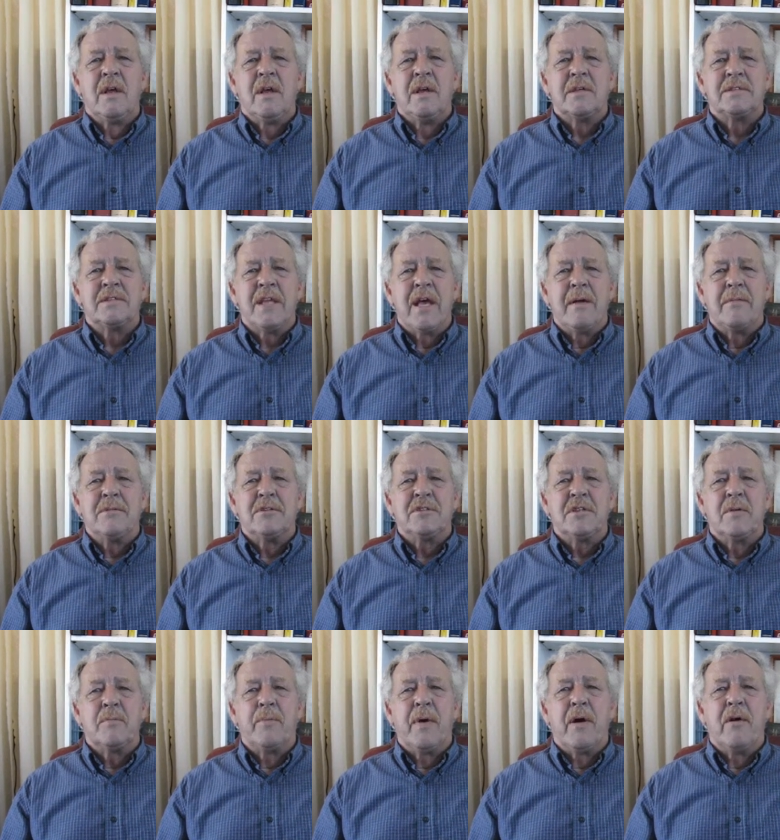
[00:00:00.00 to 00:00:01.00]

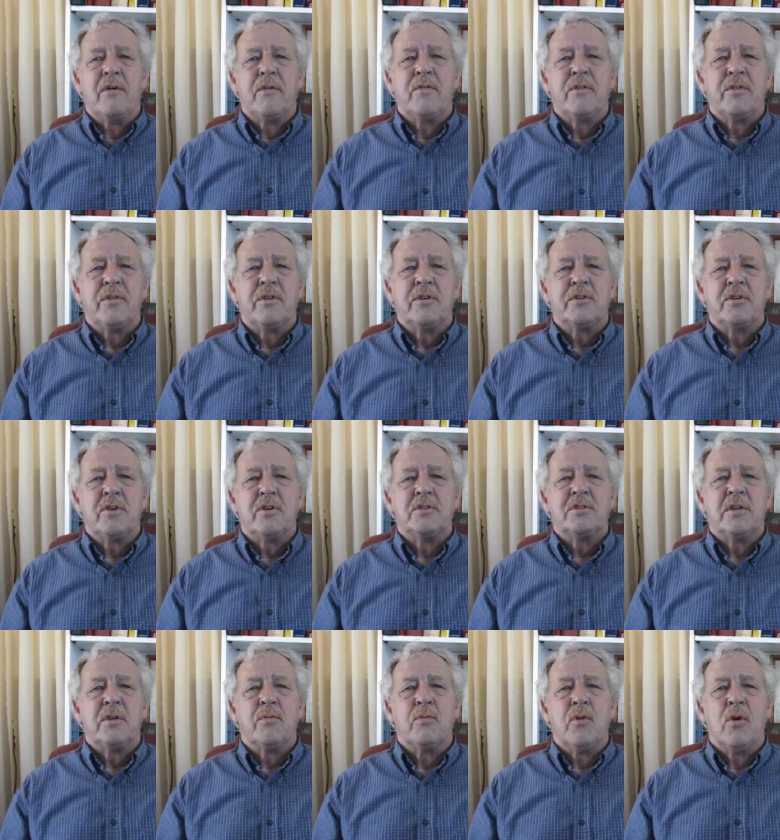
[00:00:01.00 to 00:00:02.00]
establishing power for the
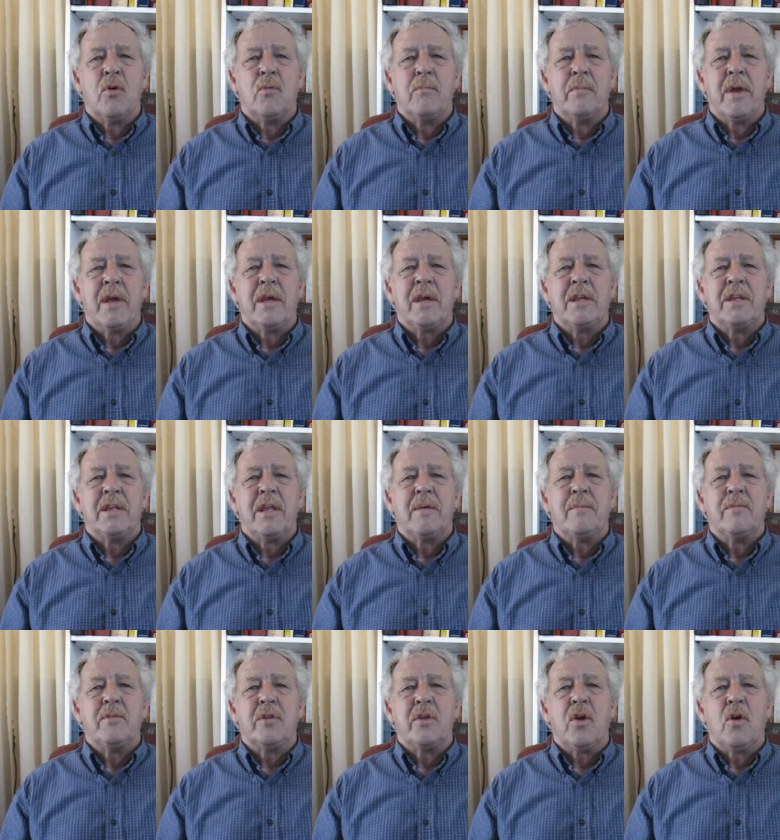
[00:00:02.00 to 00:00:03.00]
church at Rome, making
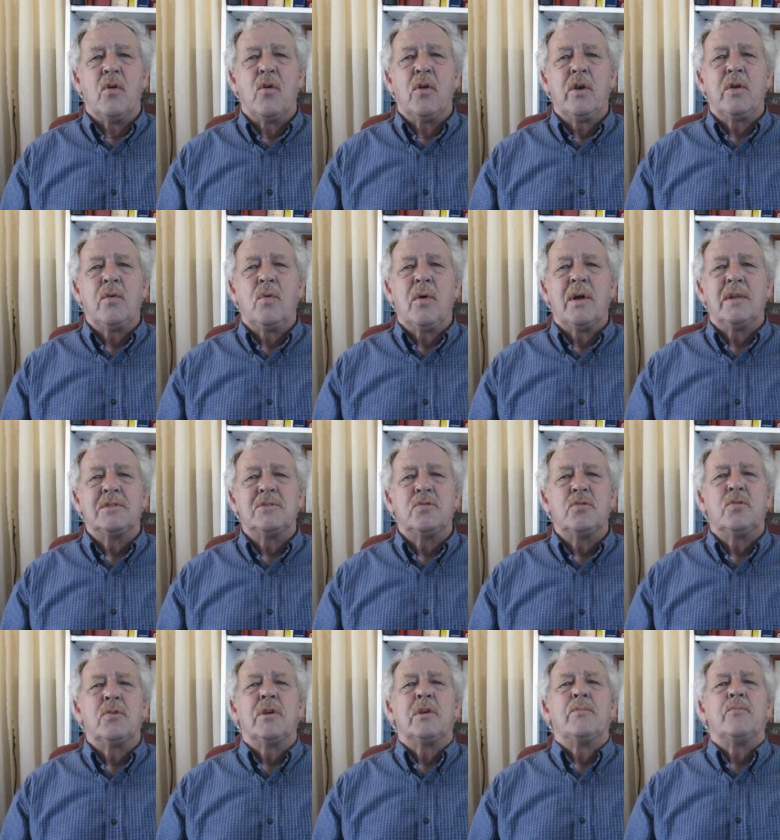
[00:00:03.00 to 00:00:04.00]
them the only ones
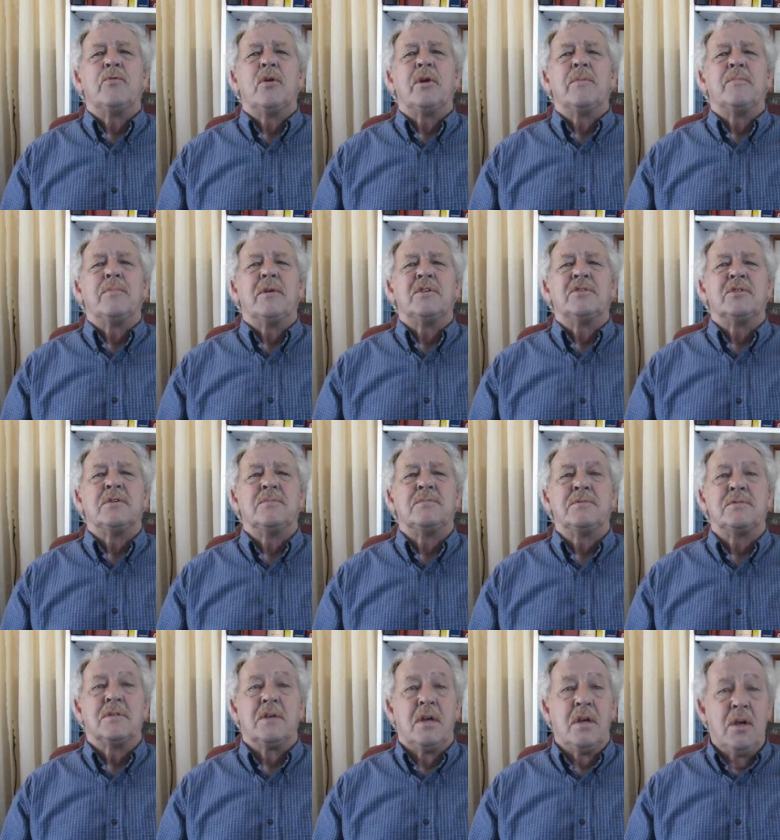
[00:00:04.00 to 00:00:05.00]
who could appoint
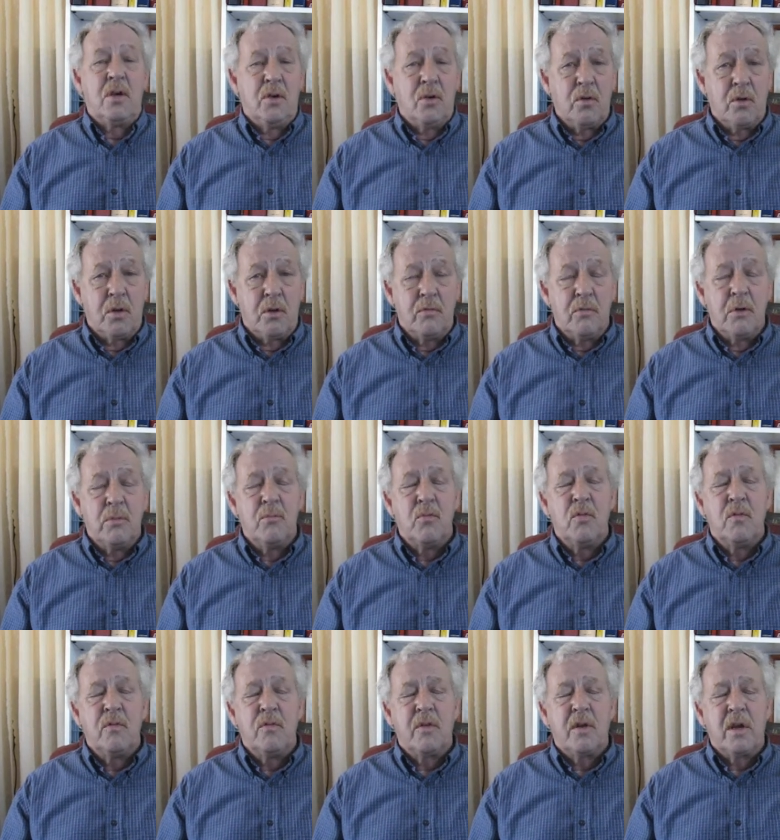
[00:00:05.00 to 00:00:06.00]
bishops who could
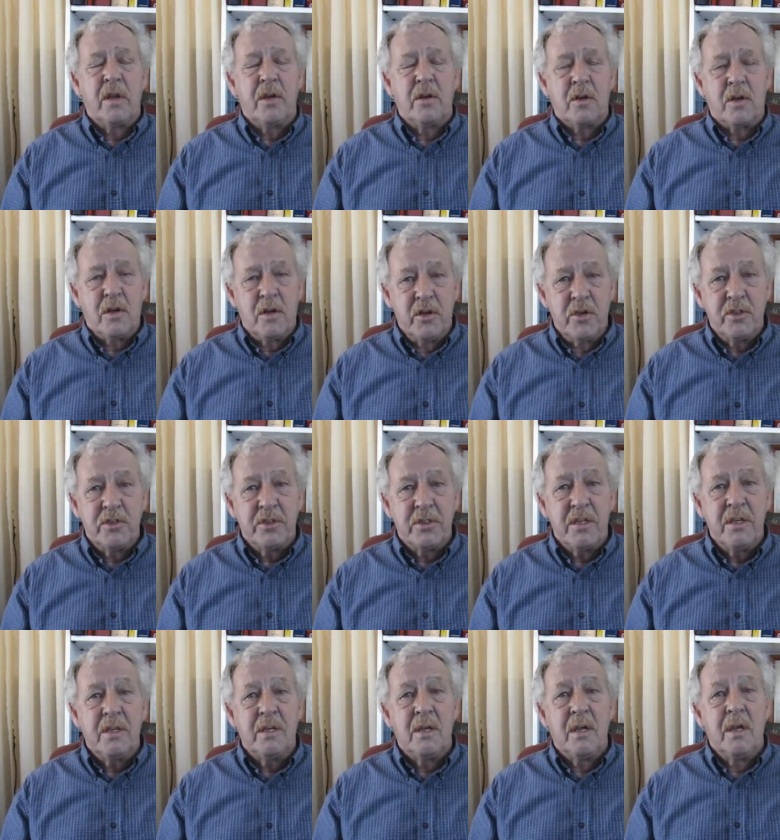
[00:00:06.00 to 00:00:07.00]
remove
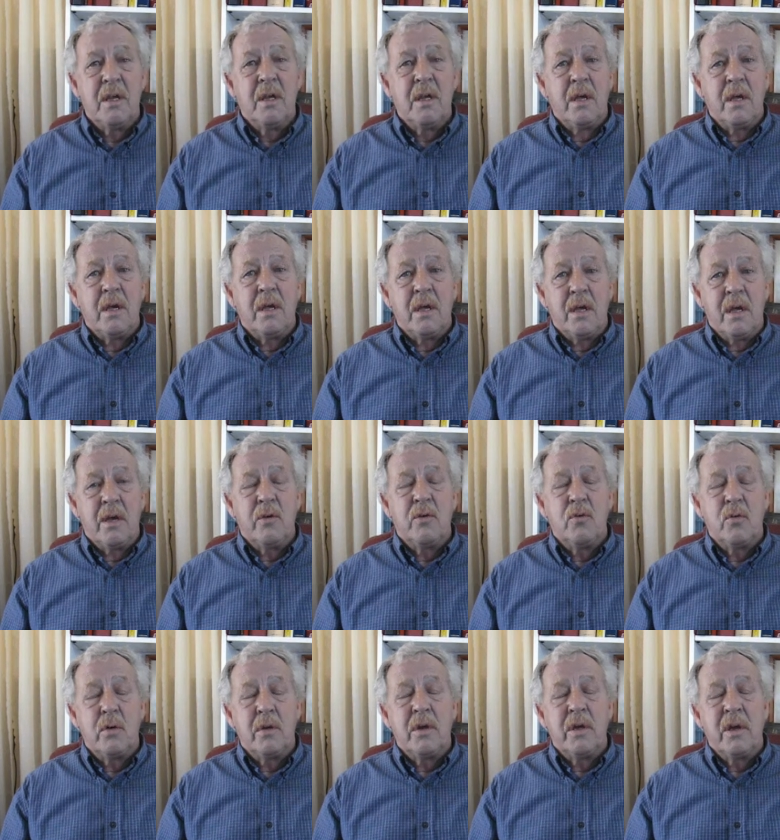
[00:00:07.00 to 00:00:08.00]
clergy and, and who
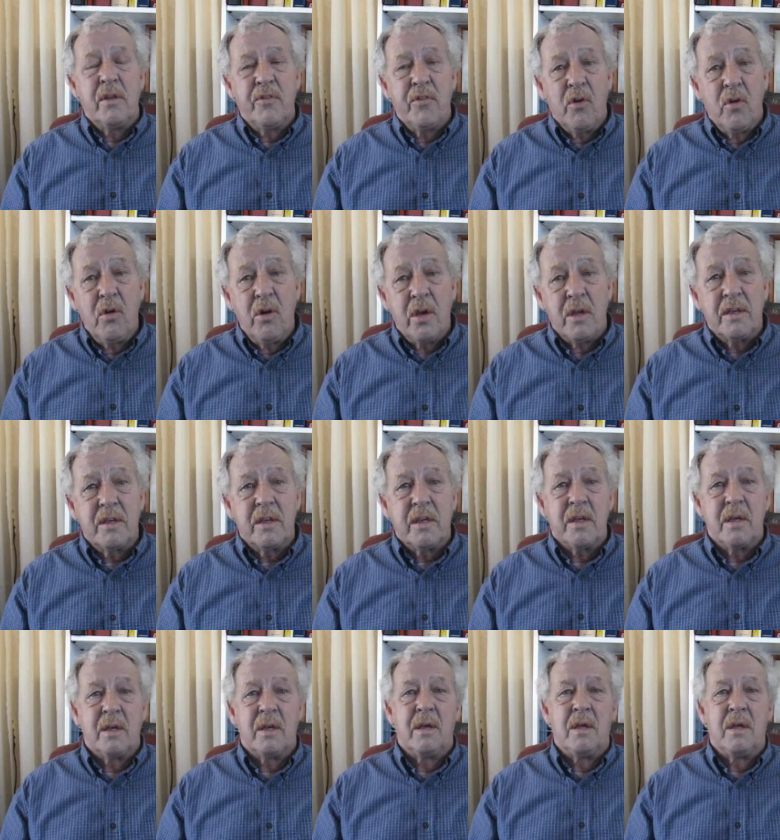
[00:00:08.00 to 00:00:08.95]
were in authority.